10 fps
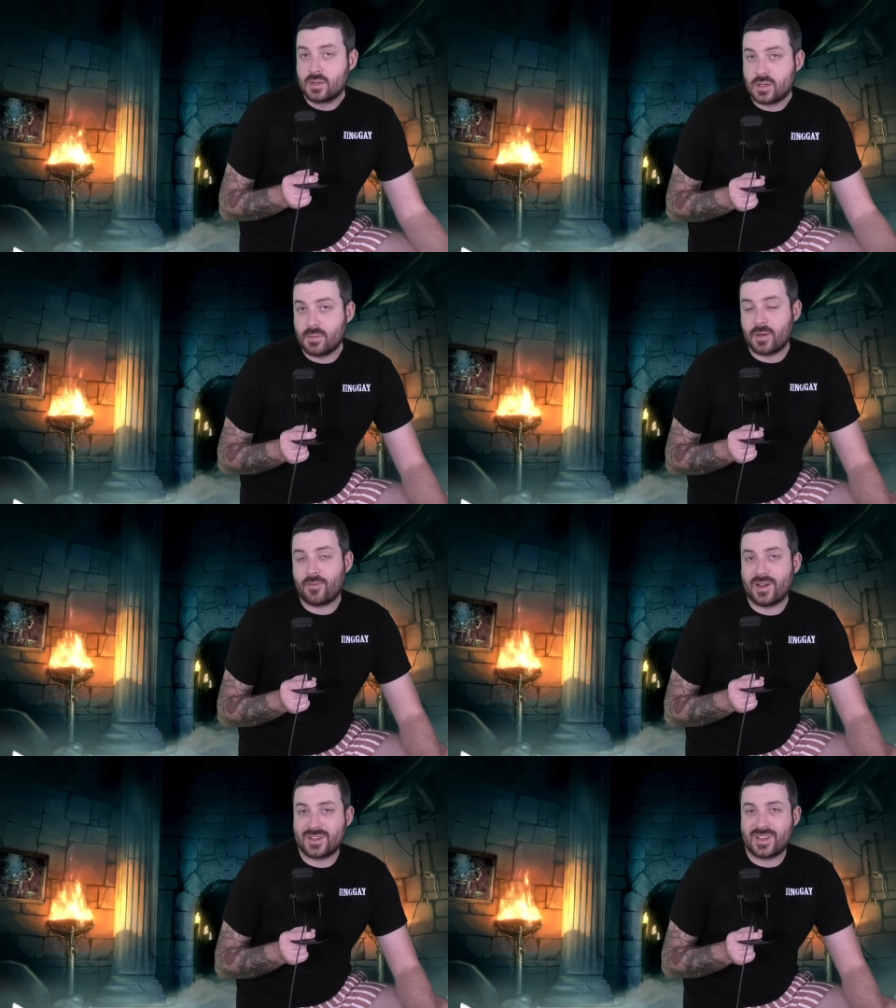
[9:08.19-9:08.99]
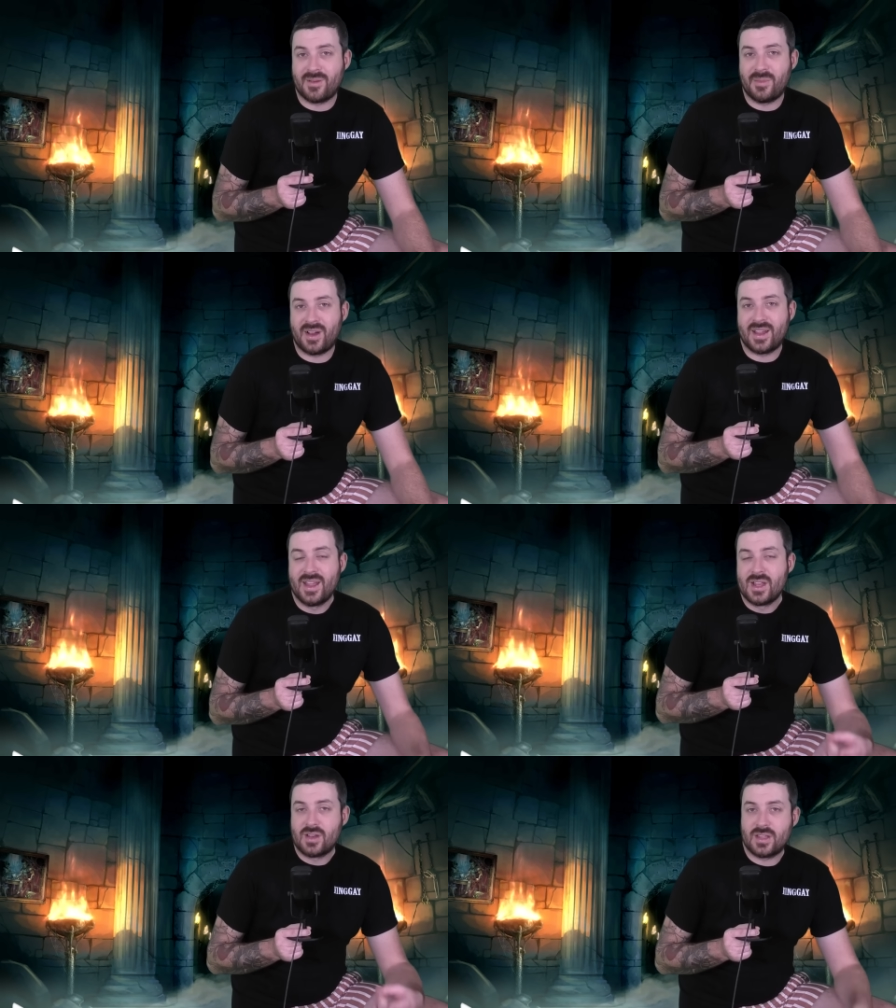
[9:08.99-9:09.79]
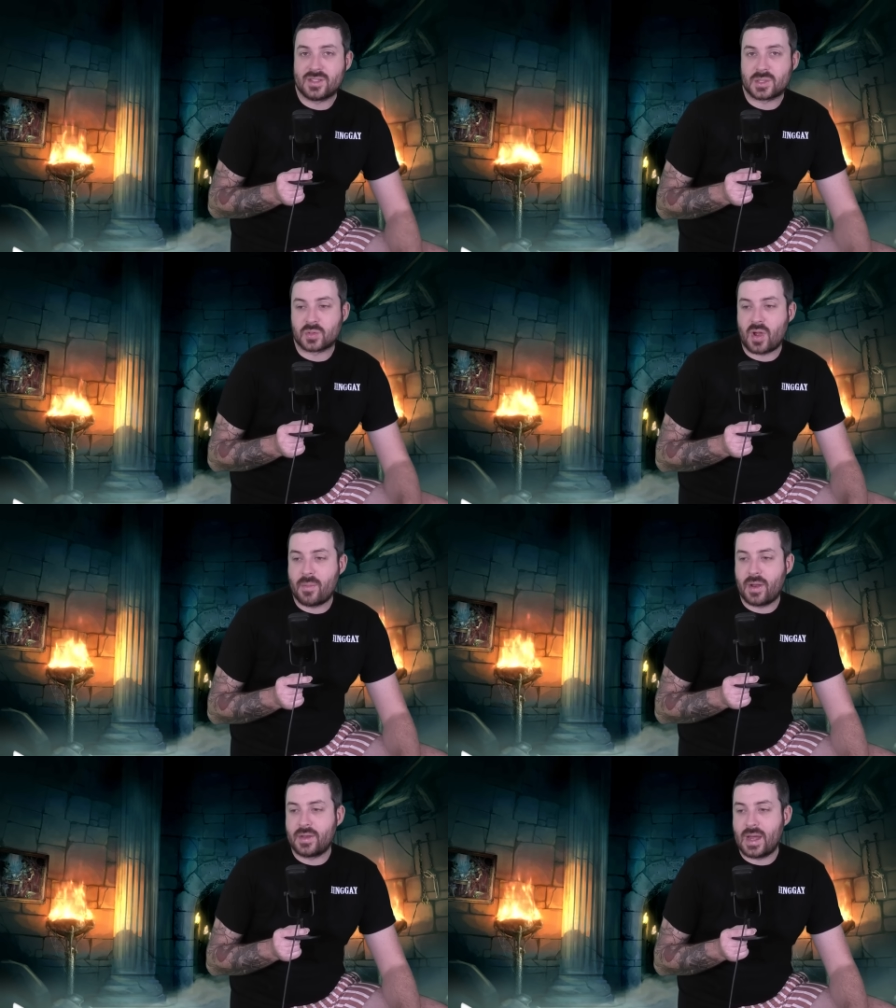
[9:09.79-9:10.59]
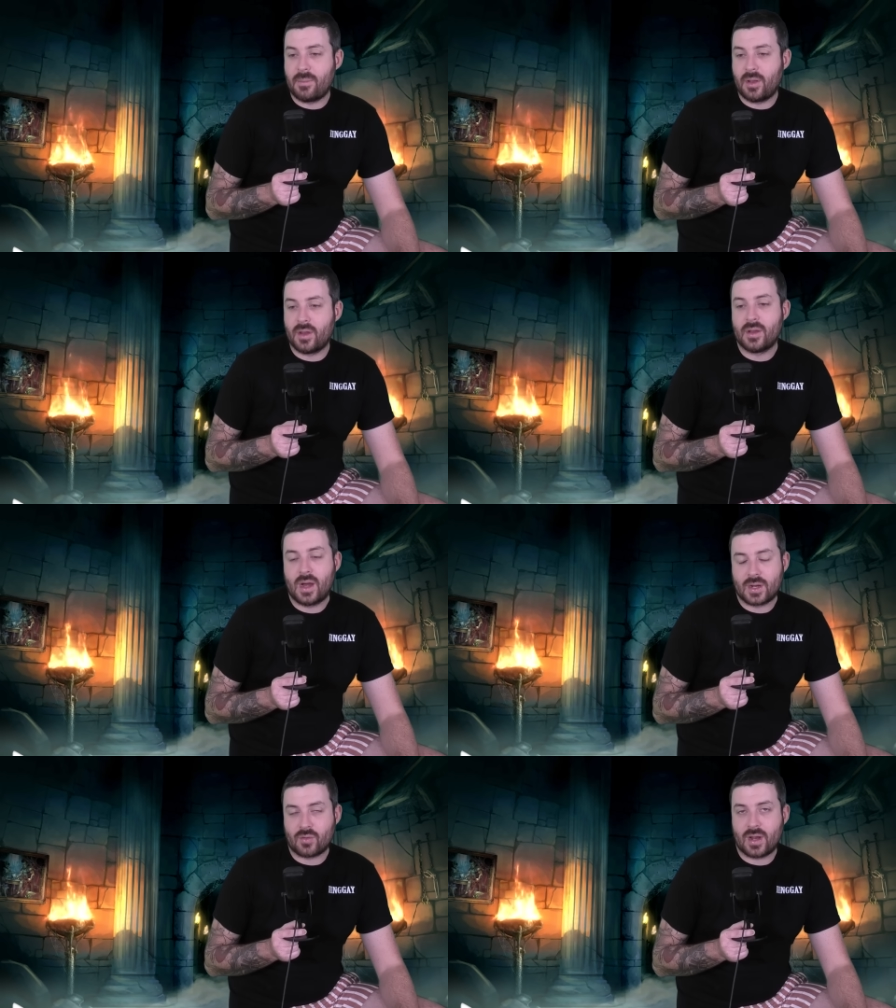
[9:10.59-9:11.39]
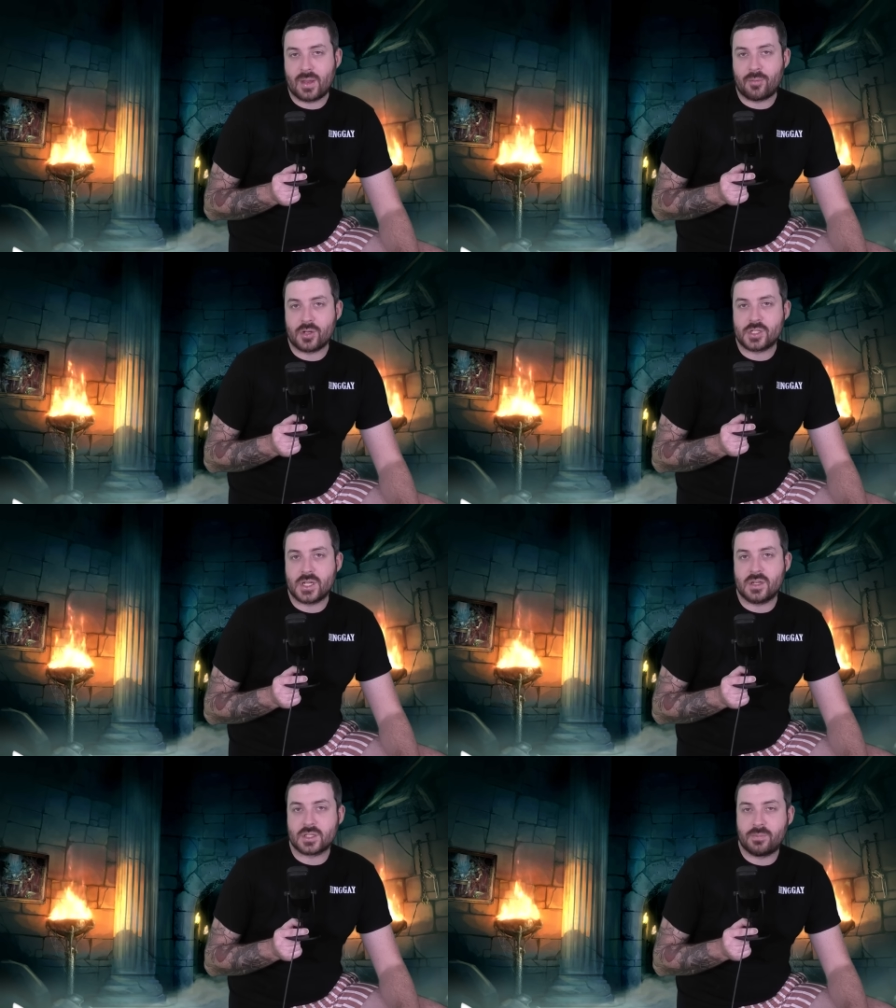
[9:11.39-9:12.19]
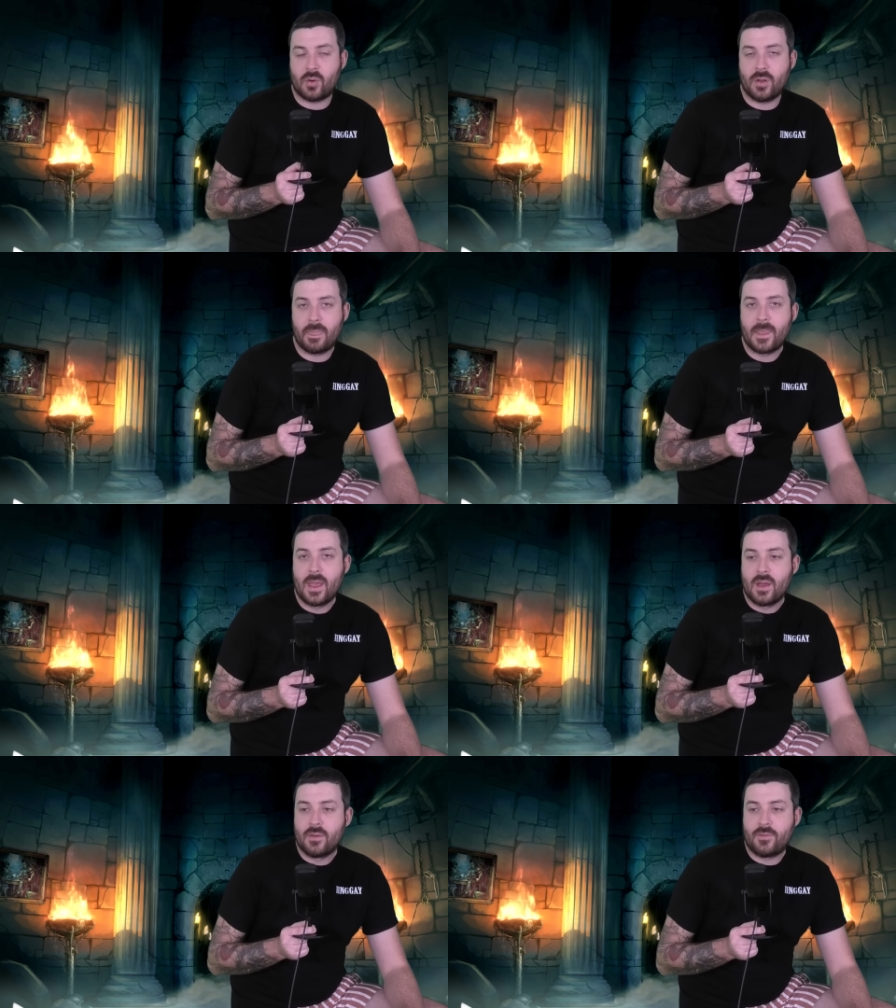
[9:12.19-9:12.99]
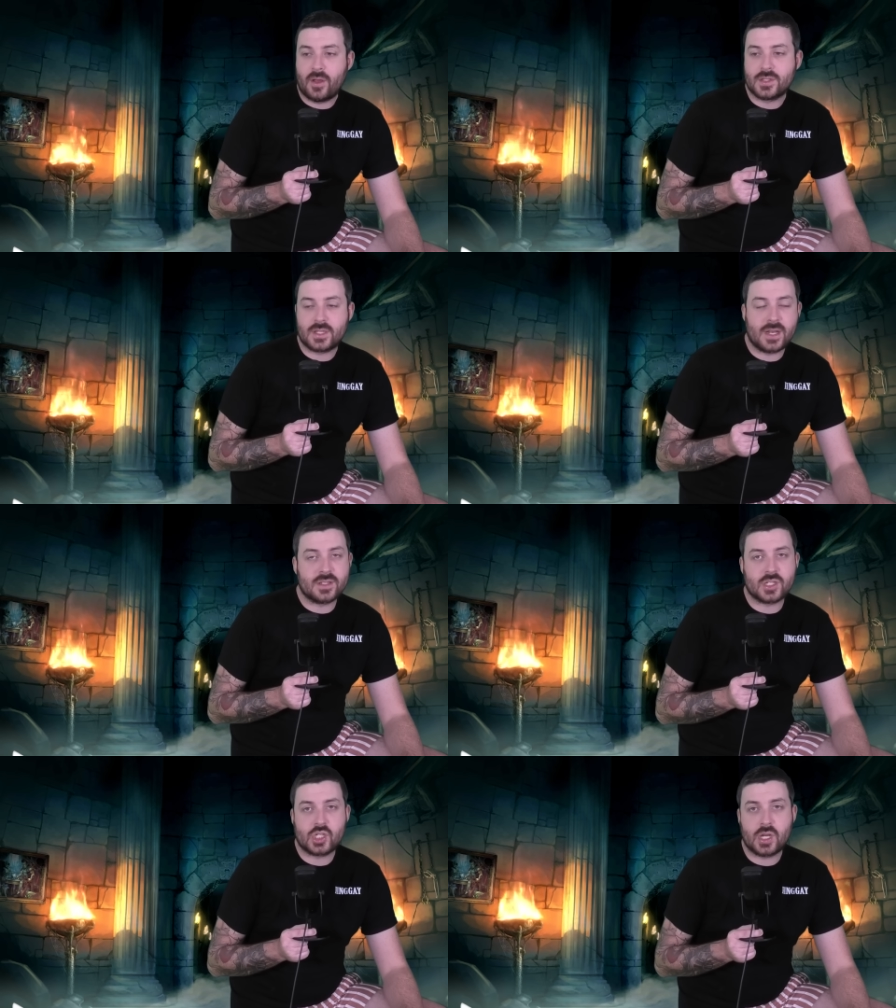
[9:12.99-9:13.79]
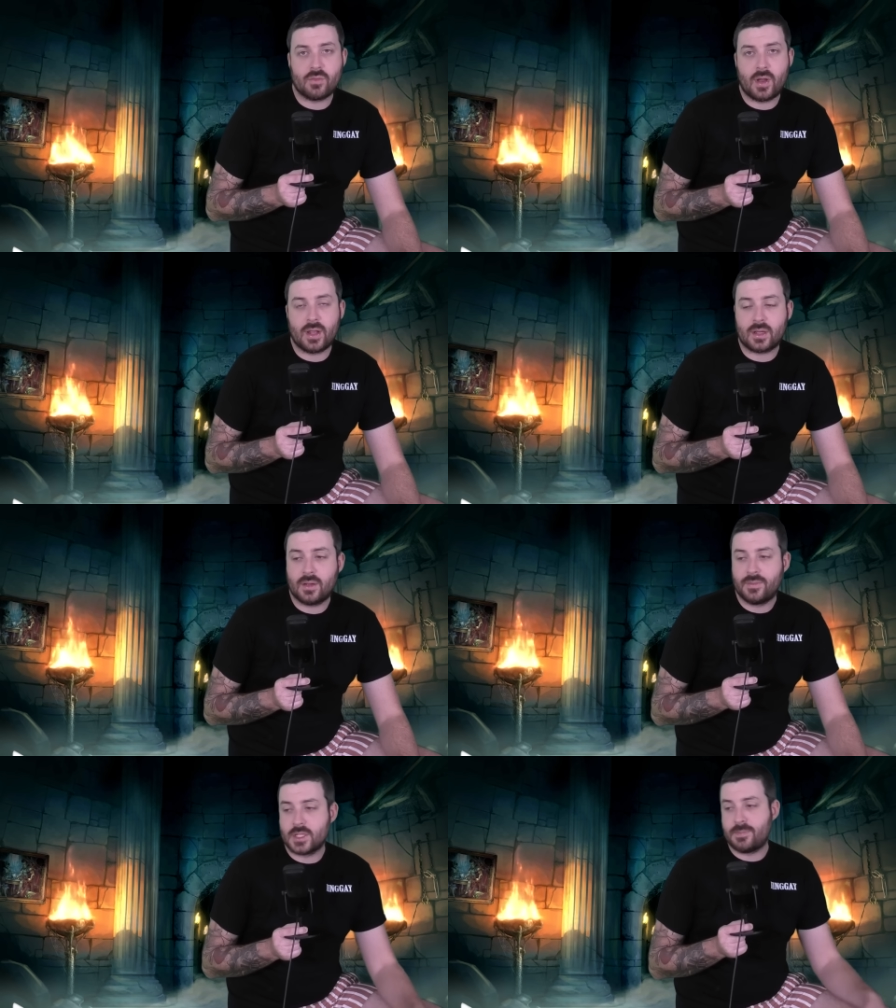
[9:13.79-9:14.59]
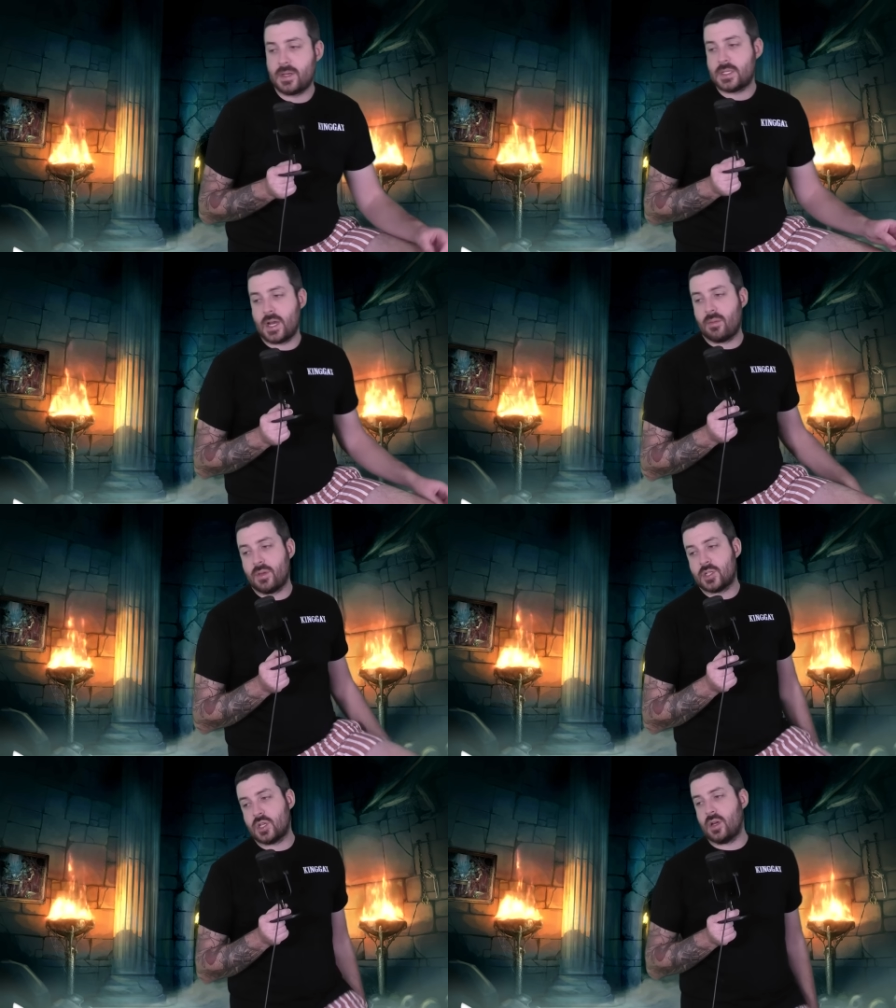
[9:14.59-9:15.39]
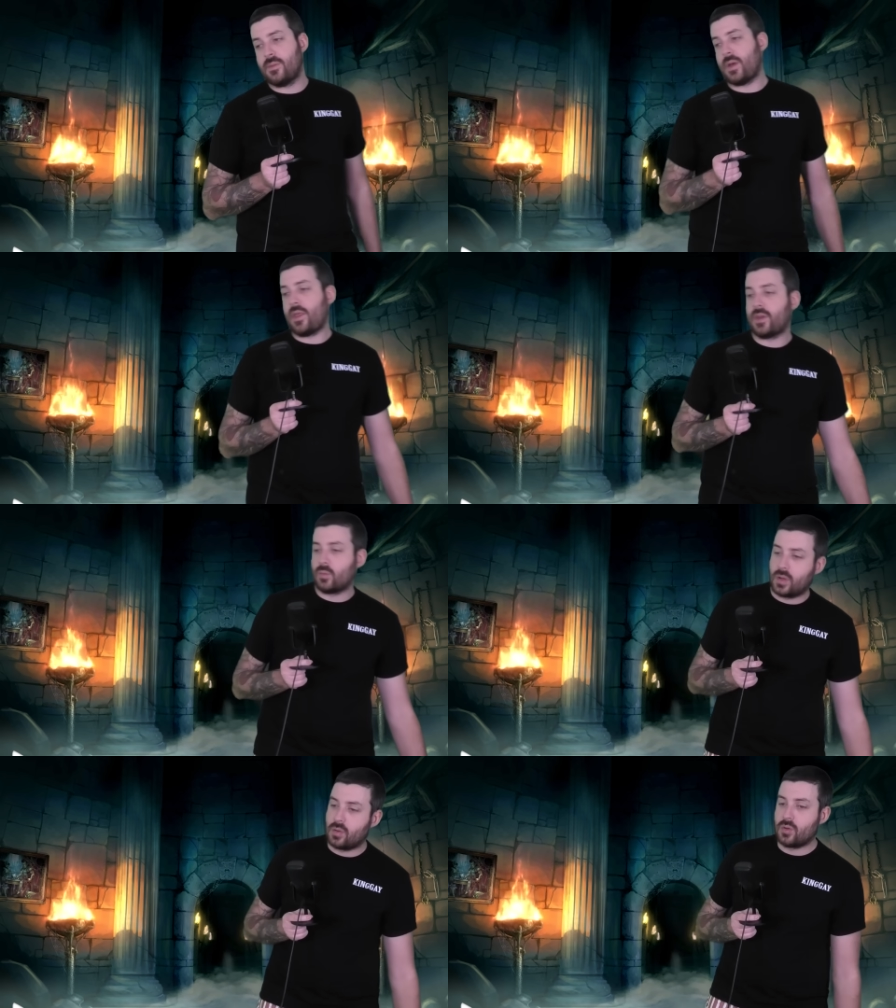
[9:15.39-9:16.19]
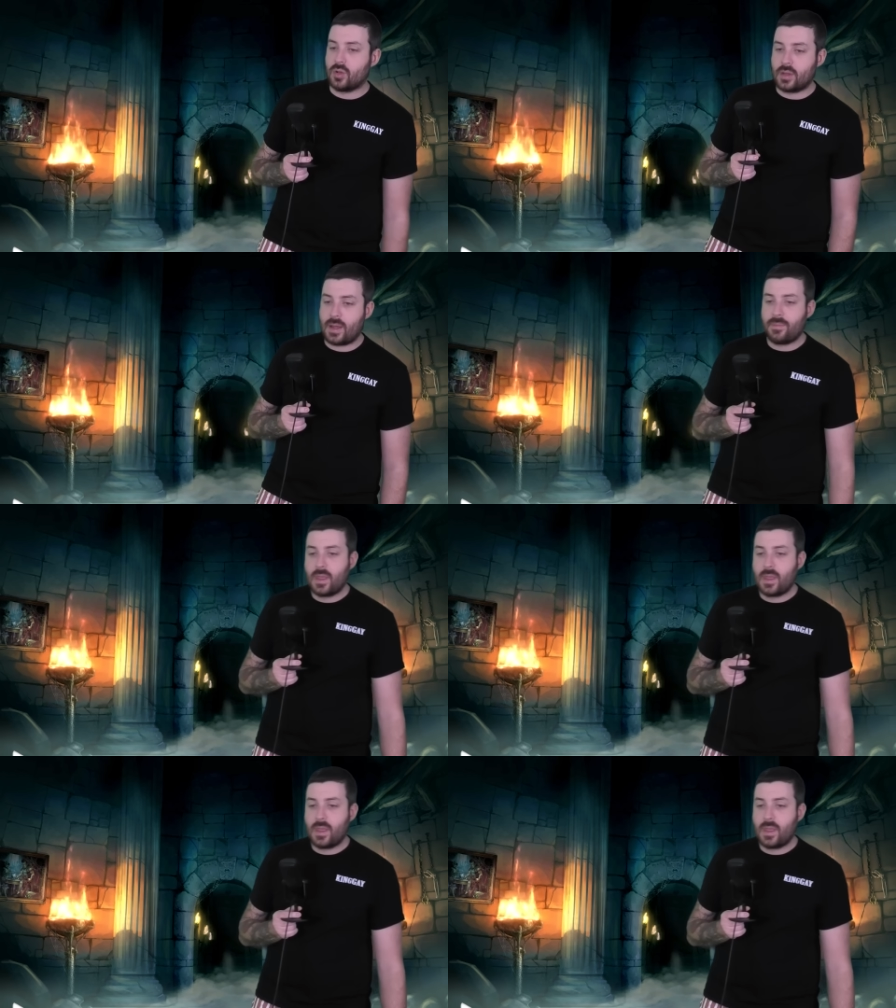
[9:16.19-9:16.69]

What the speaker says: Don't be afraid to come by. Hit the subscribe button down below. I greatly appreciate your support. Flow State is a shit relic. It's been terrible this year. I think we all knew that.